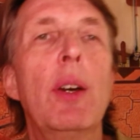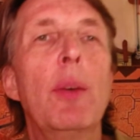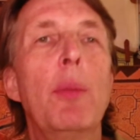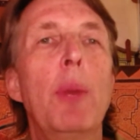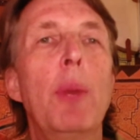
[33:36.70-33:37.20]

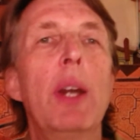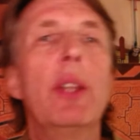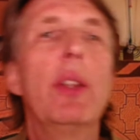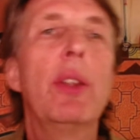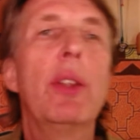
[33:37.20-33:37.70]
But
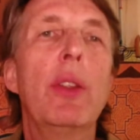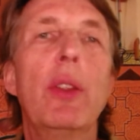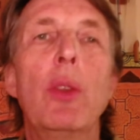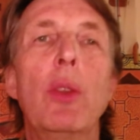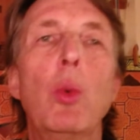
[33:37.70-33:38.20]

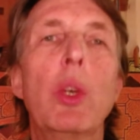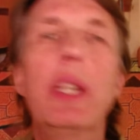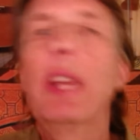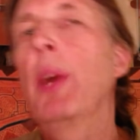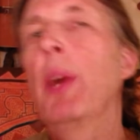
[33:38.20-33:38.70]
the work in
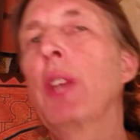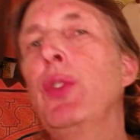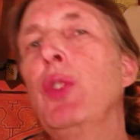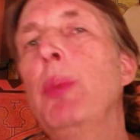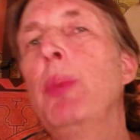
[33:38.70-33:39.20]

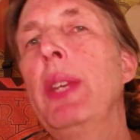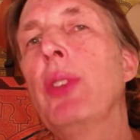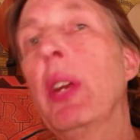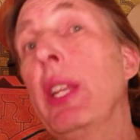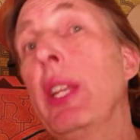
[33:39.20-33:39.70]
anthroposophy is
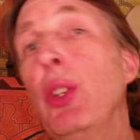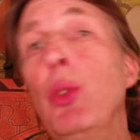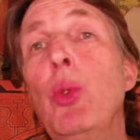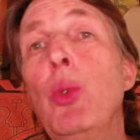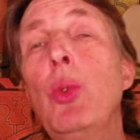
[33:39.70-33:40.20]
based on a
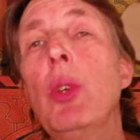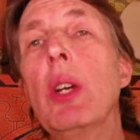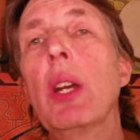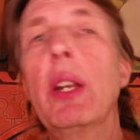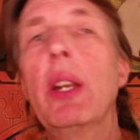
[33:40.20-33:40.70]
new
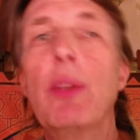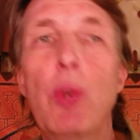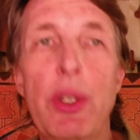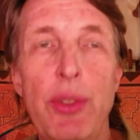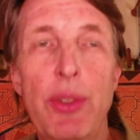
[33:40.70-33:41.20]

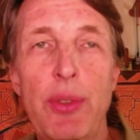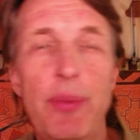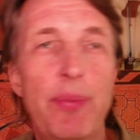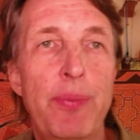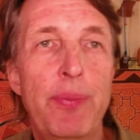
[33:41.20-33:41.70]
clairvoyance,
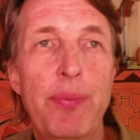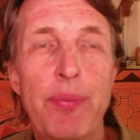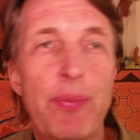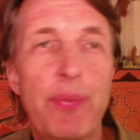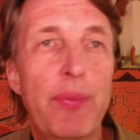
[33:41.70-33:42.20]

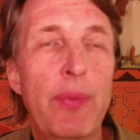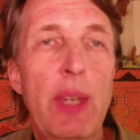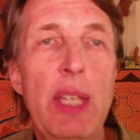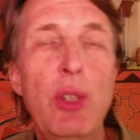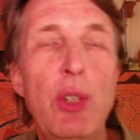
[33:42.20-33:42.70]

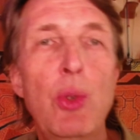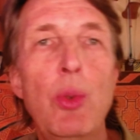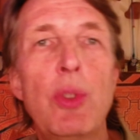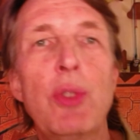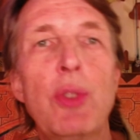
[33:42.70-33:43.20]
a
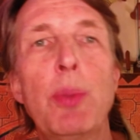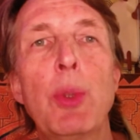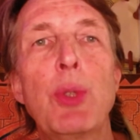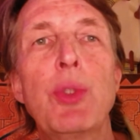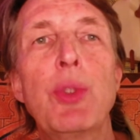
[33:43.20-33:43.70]
new
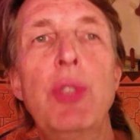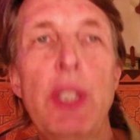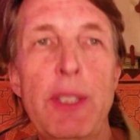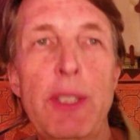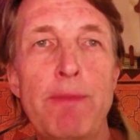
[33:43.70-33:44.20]
spiritual
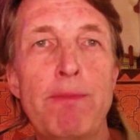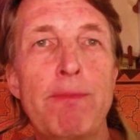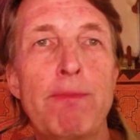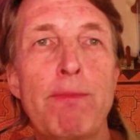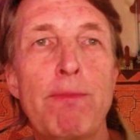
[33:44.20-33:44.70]
seeing,
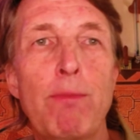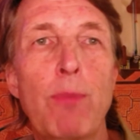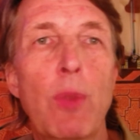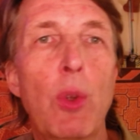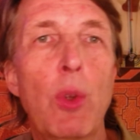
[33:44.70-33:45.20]

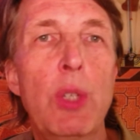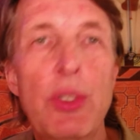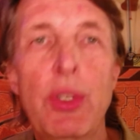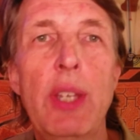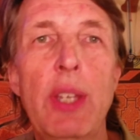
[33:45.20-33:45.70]
or you could
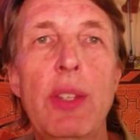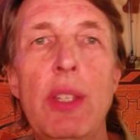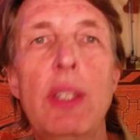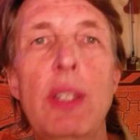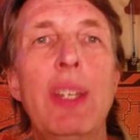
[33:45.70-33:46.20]
say
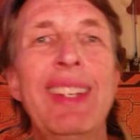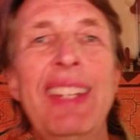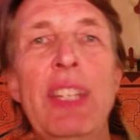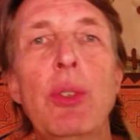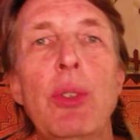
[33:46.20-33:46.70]
the
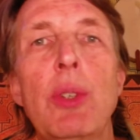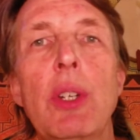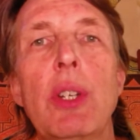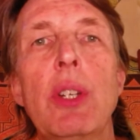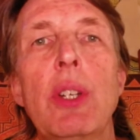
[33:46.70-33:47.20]

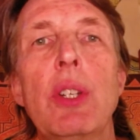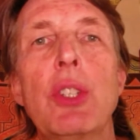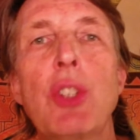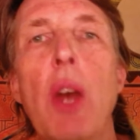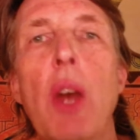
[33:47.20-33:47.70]

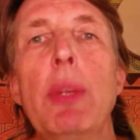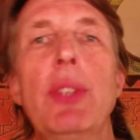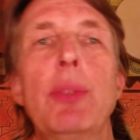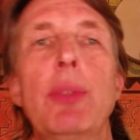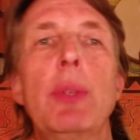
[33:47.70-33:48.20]

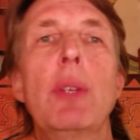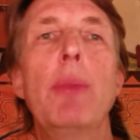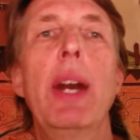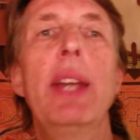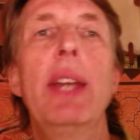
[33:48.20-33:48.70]
neo-shamanism
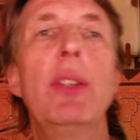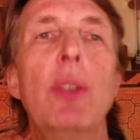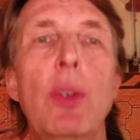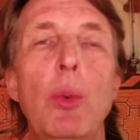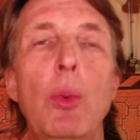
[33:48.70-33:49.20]
combined
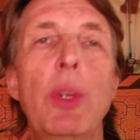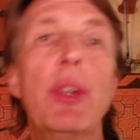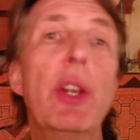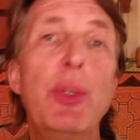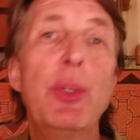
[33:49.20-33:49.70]
with
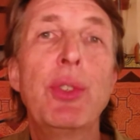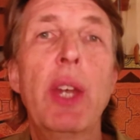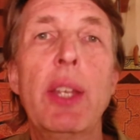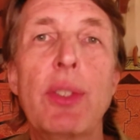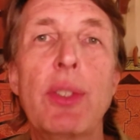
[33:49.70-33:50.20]
our new
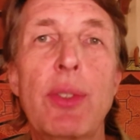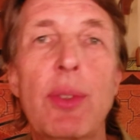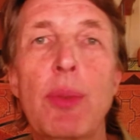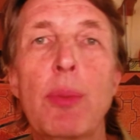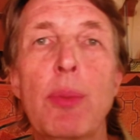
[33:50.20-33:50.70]
science,
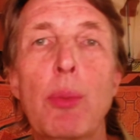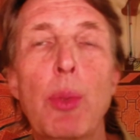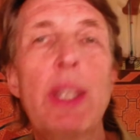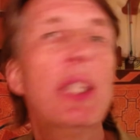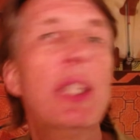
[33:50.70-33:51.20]

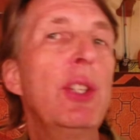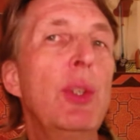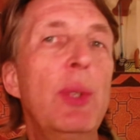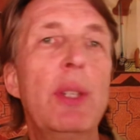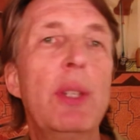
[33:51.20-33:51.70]
bringing the
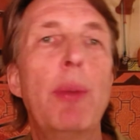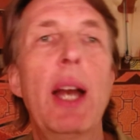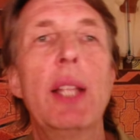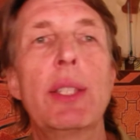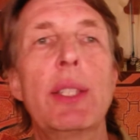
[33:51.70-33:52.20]
two into
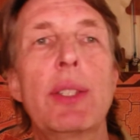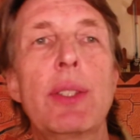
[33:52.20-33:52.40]
balance,